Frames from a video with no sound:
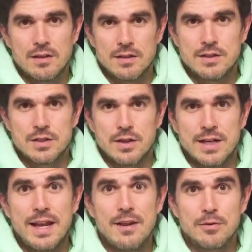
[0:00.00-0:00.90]
solid
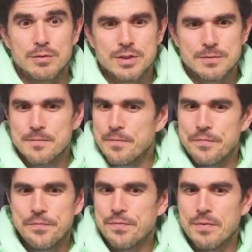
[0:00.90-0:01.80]
heels,
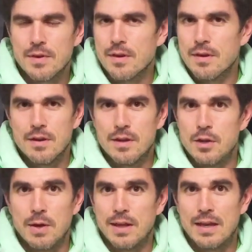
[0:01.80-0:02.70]

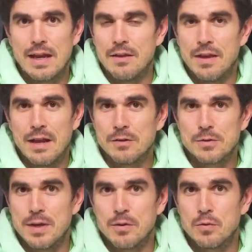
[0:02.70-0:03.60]
you ain't getting out of the house
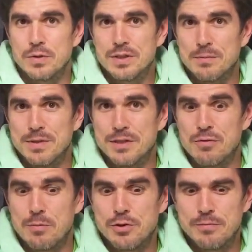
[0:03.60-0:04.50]
without causing some
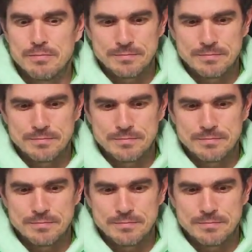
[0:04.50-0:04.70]
disruption.